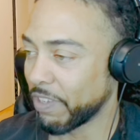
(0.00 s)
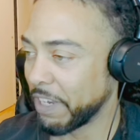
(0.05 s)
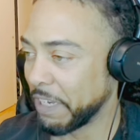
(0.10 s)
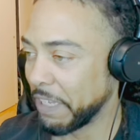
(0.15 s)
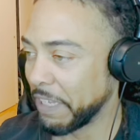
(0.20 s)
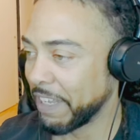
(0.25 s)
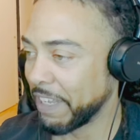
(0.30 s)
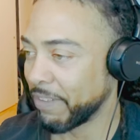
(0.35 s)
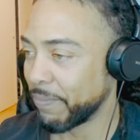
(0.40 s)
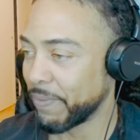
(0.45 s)

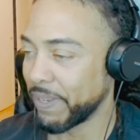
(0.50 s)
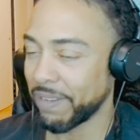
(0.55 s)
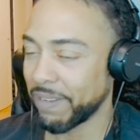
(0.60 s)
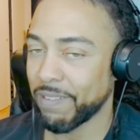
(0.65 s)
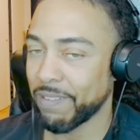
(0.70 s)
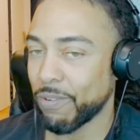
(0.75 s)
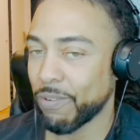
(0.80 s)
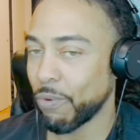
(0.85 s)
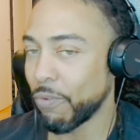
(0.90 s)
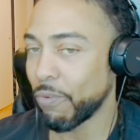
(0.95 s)
he is, but that's
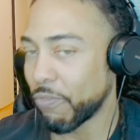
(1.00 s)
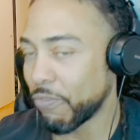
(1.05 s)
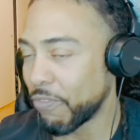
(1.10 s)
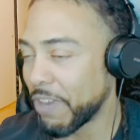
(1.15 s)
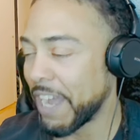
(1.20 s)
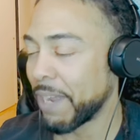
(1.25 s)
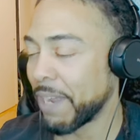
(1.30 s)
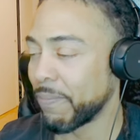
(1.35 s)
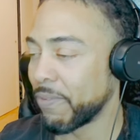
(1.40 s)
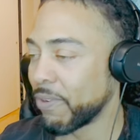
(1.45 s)
his whole
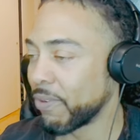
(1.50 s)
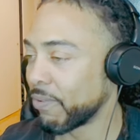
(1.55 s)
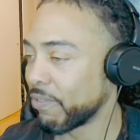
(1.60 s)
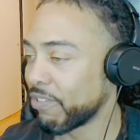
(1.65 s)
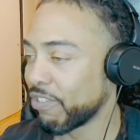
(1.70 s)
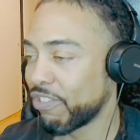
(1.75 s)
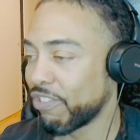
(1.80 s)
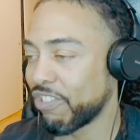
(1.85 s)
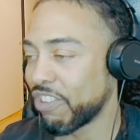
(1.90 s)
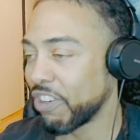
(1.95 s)
vibe, though.
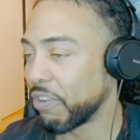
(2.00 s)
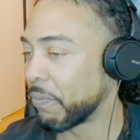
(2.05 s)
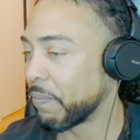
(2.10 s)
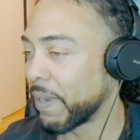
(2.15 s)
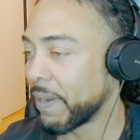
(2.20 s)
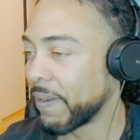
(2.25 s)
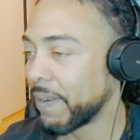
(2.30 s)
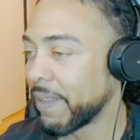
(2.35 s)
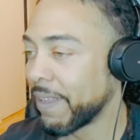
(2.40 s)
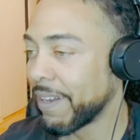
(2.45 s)
Just chill,
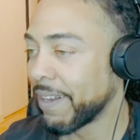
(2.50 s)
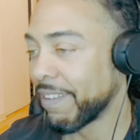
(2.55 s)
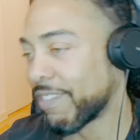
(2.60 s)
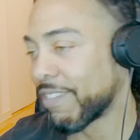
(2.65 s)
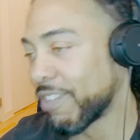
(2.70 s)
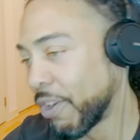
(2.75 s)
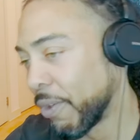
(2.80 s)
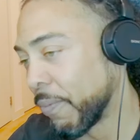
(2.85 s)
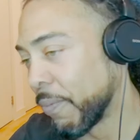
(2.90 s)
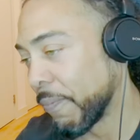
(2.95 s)
man. Let's
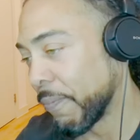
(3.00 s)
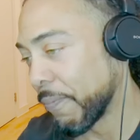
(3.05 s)
go.